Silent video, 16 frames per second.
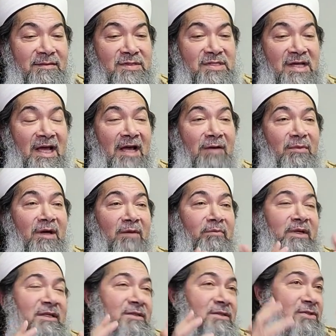Za'ama
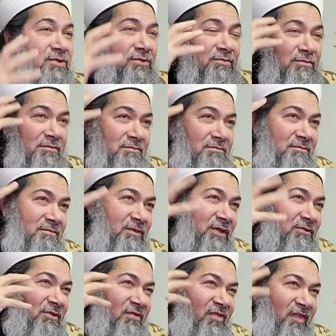means to,
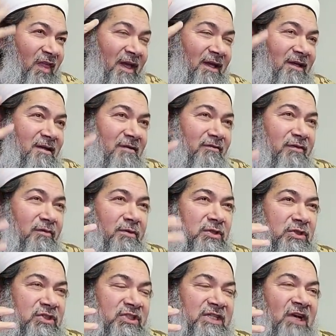think.
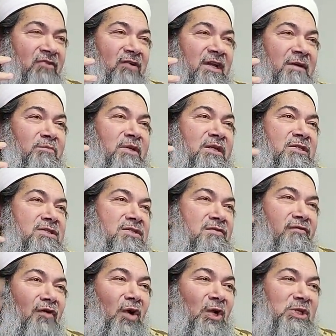It generally means
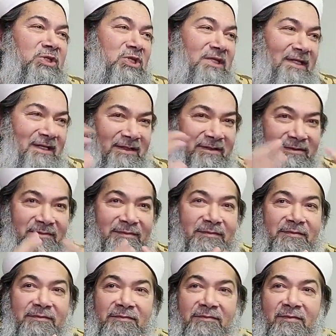falsely.
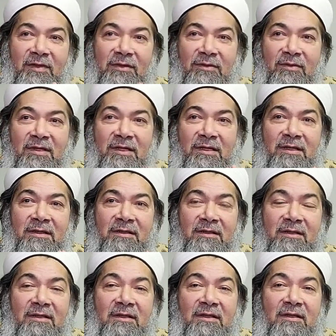Okay?
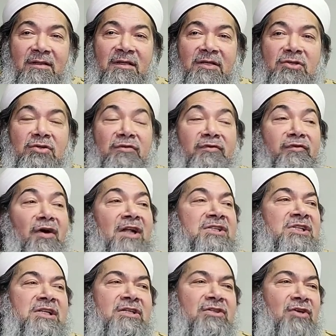That you
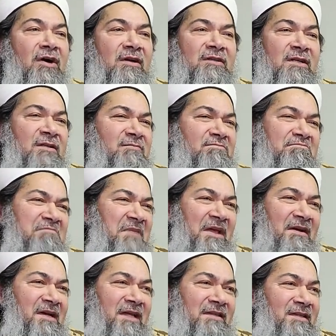falsely thought that,
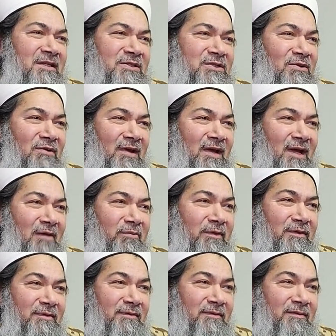nothing's going to
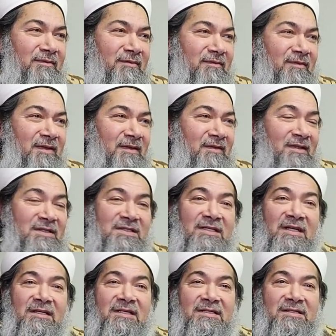happen, that this
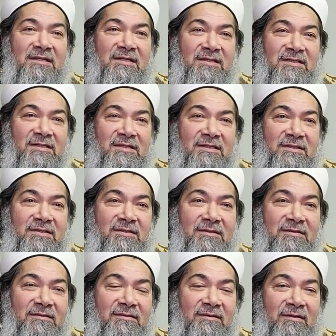day doesn't exist.